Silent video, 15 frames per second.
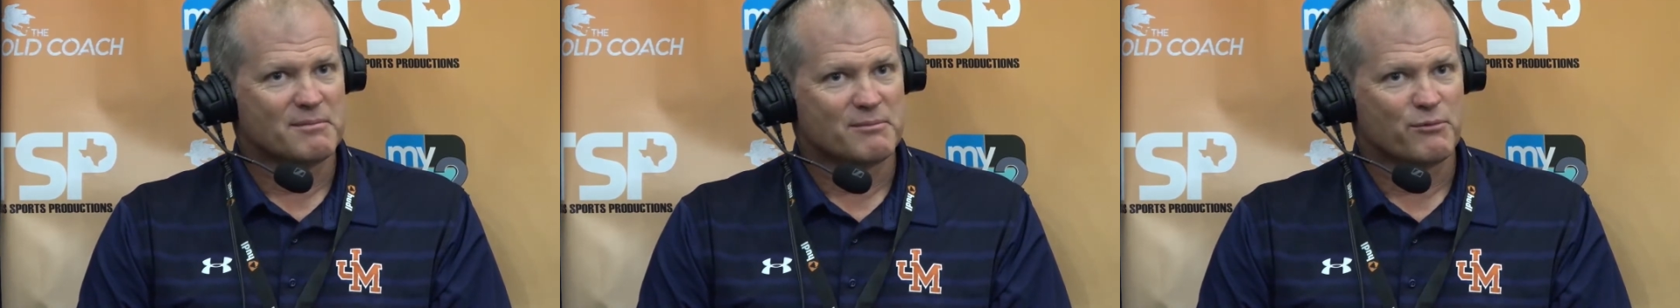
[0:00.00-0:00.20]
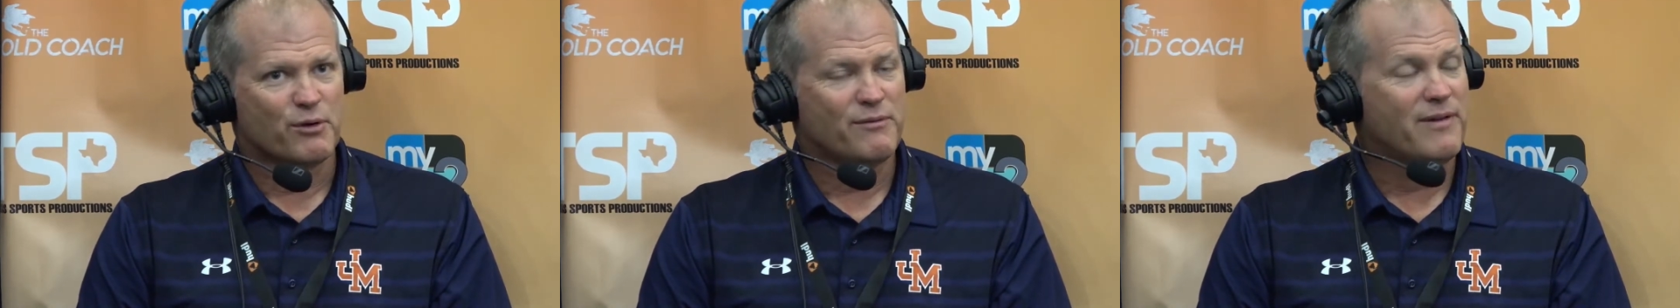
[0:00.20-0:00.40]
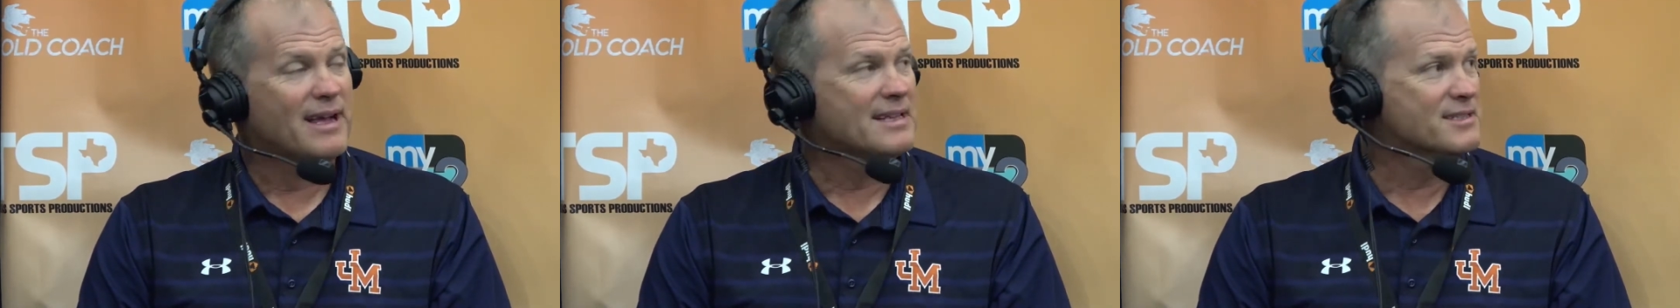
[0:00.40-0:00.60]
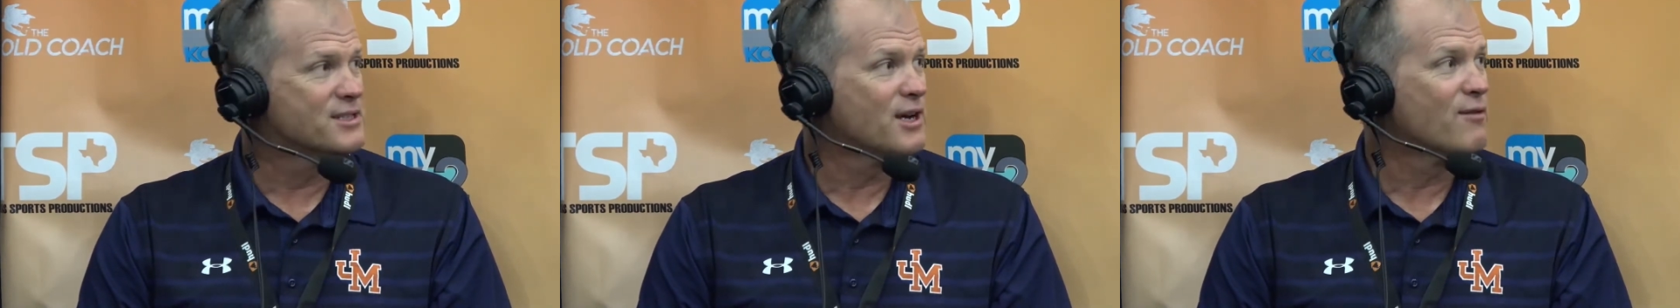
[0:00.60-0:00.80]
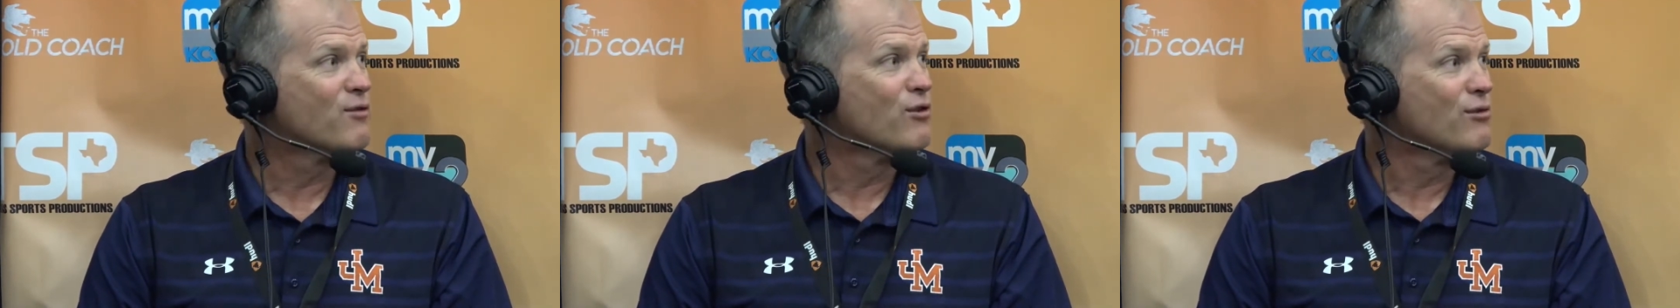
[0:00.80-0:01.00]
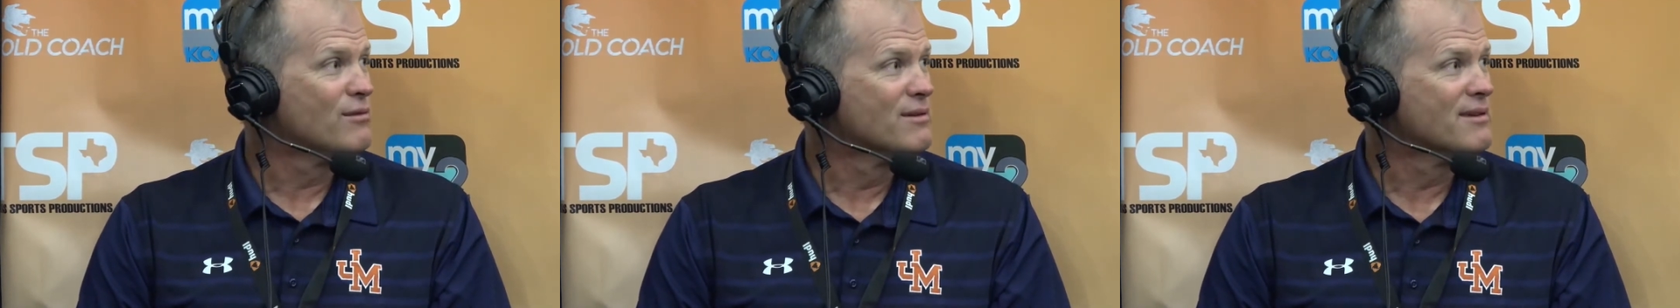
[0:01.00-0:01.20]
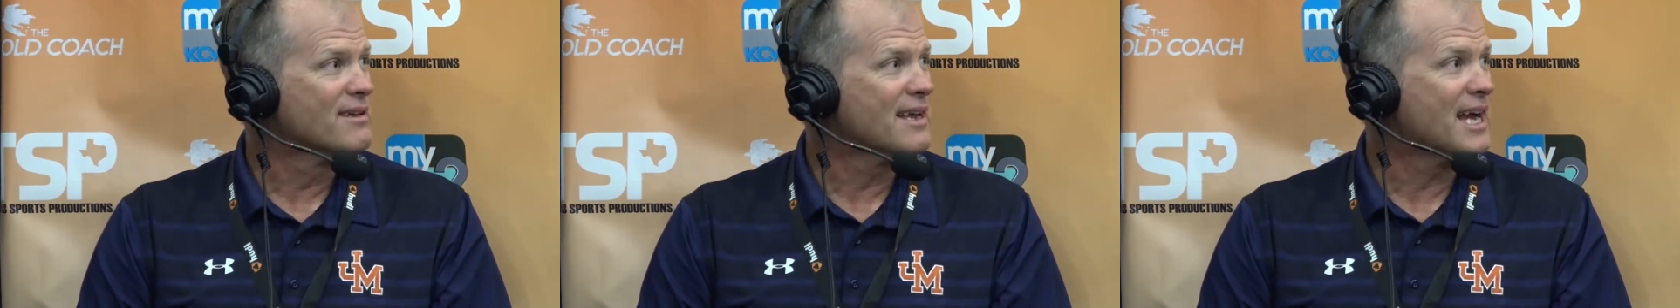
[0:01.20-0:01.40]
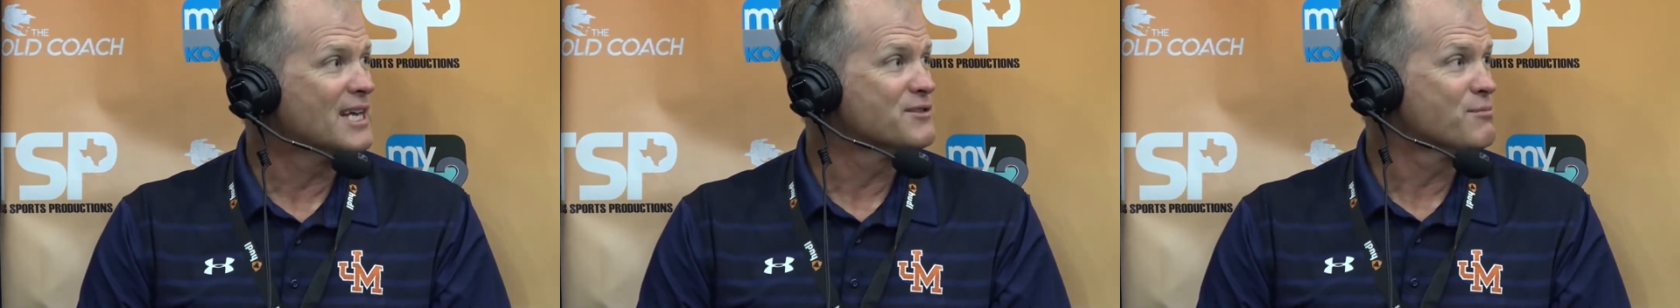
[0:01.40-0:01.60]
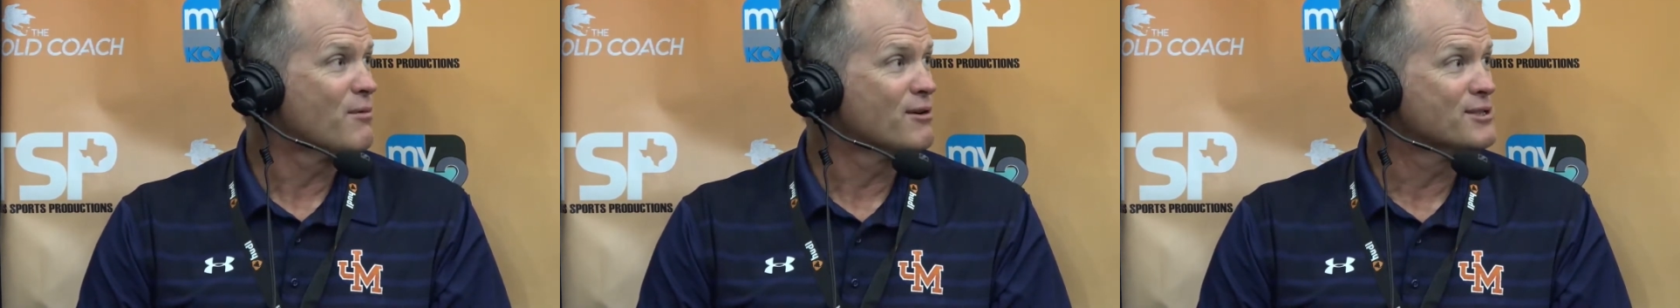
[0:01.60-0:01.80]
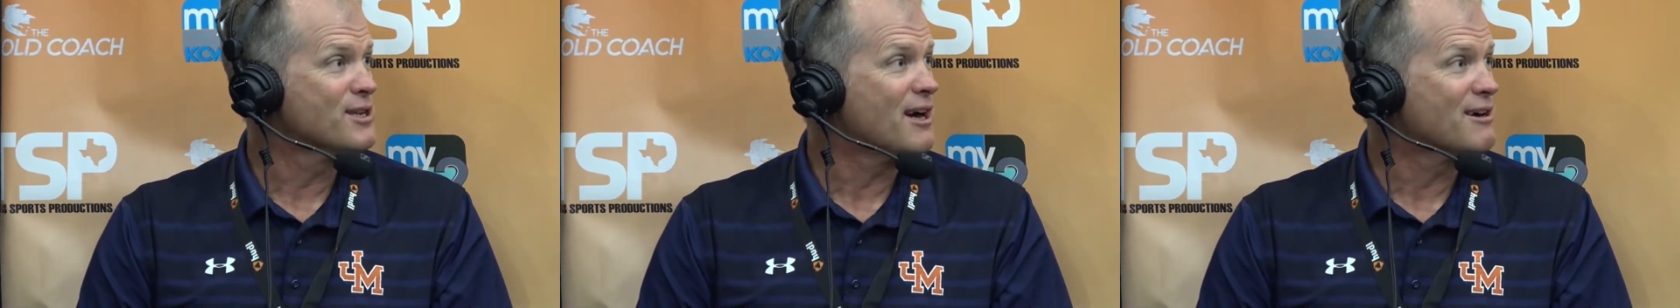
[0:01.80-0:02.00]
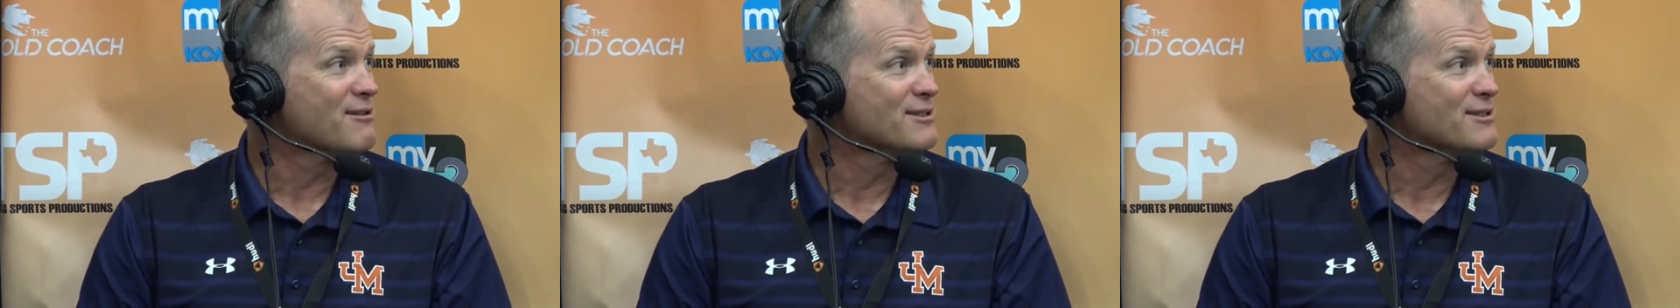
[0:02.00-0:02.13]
We've had several guys from our soccer